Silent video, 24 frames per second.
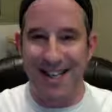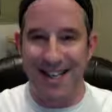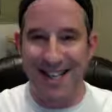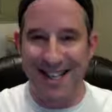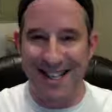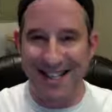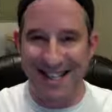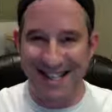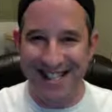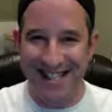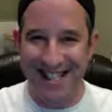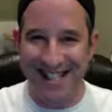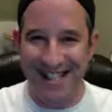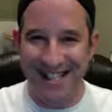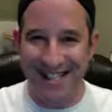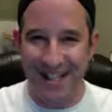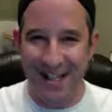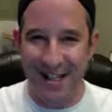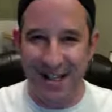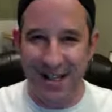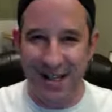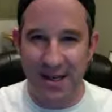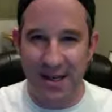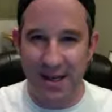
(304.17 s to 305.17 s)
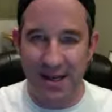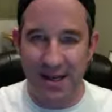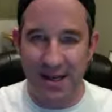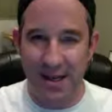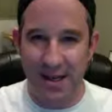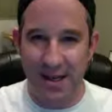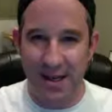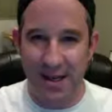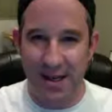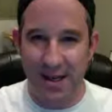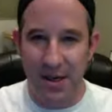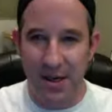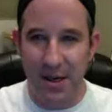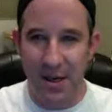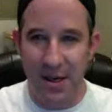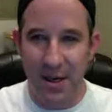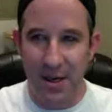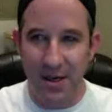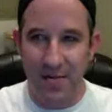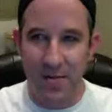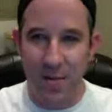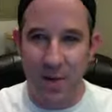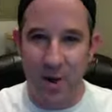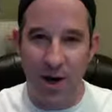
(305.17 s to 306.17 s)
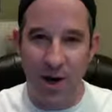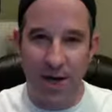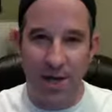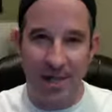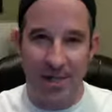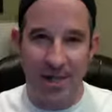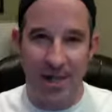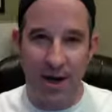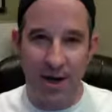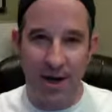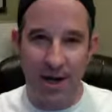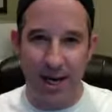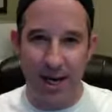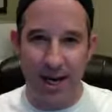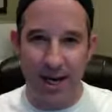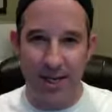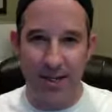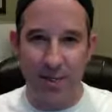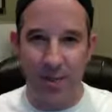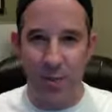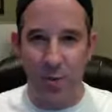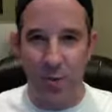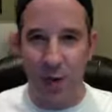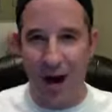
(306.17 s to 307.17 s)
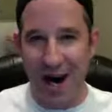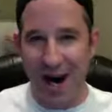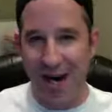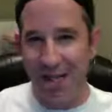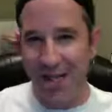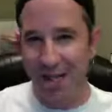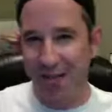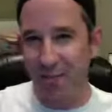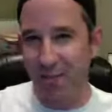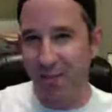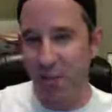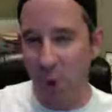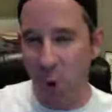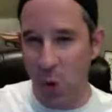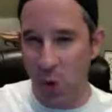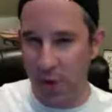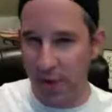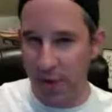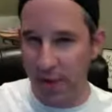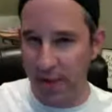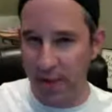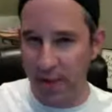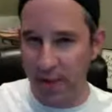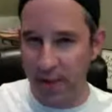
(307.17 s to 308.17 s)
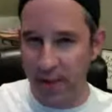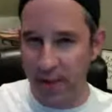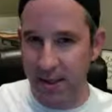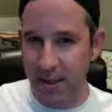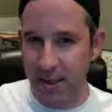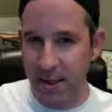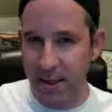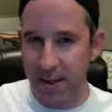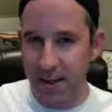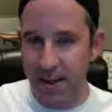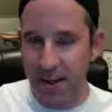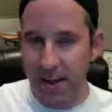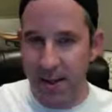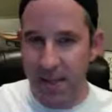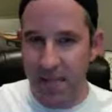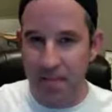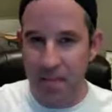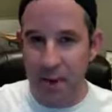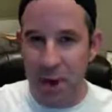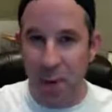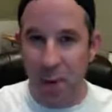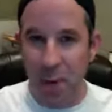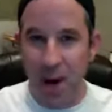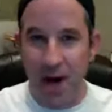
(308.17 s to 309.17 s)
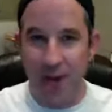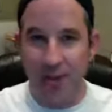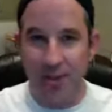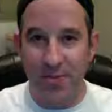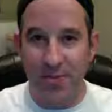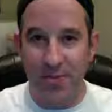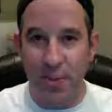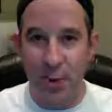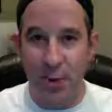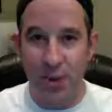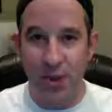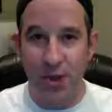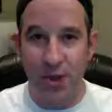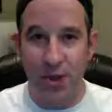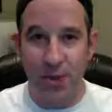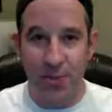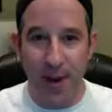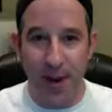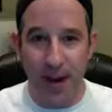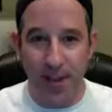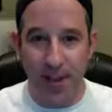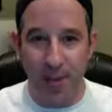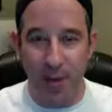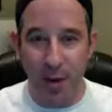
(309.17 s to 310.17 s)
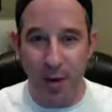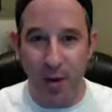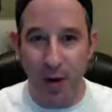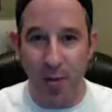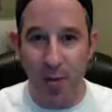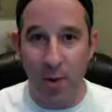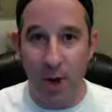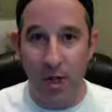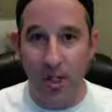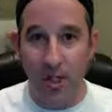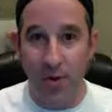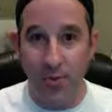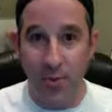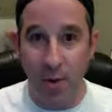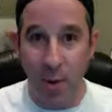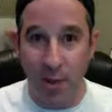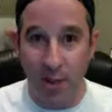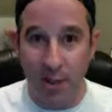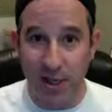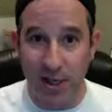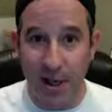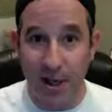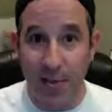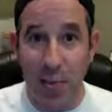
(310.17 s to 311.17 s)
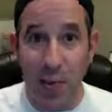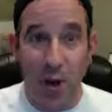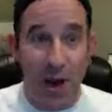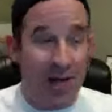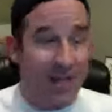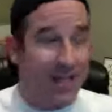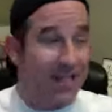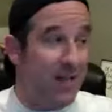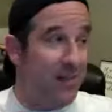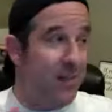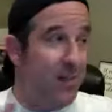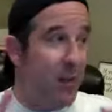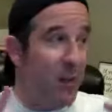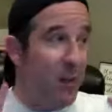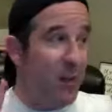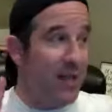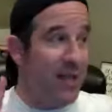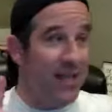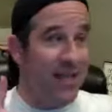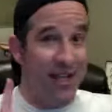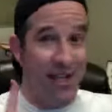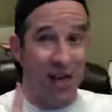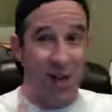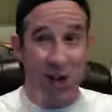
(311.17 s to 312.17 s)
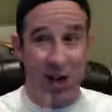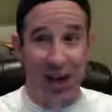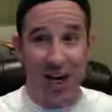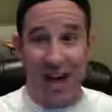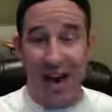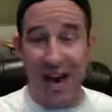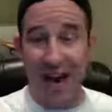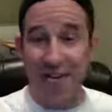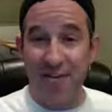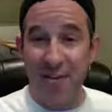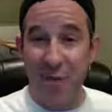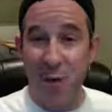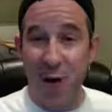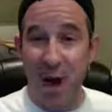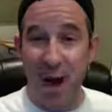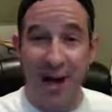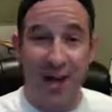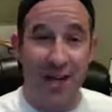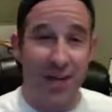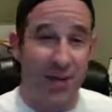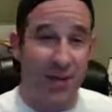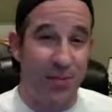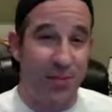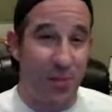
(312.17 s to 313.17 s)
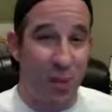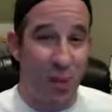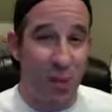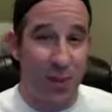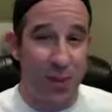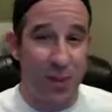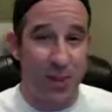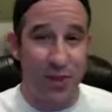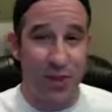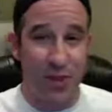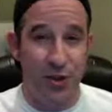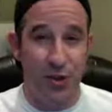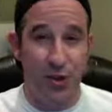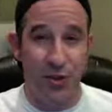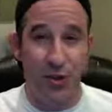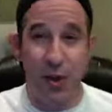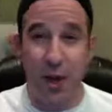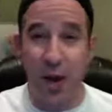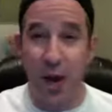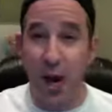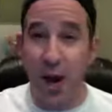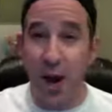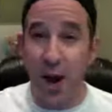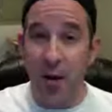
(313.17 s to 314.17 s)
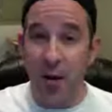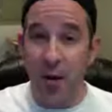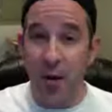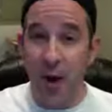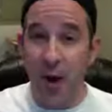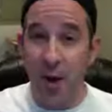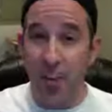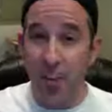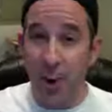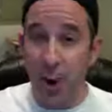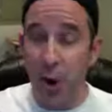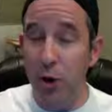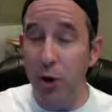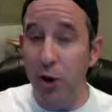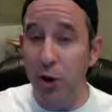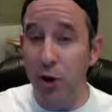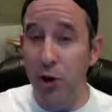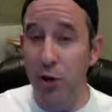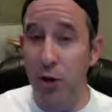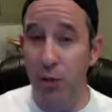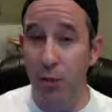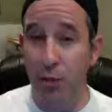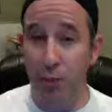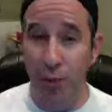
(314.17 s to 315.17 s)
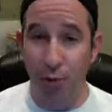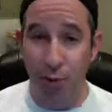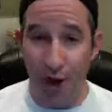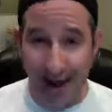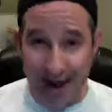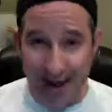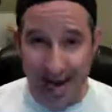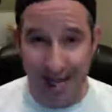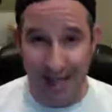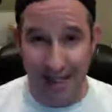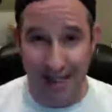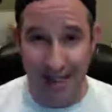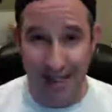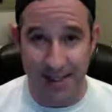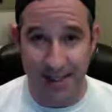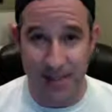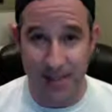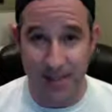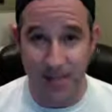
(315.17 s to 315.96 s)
idea of what integrity is, why it's important to your band program, why it's important to them, why it's important to their life, why it's important to their personal brand.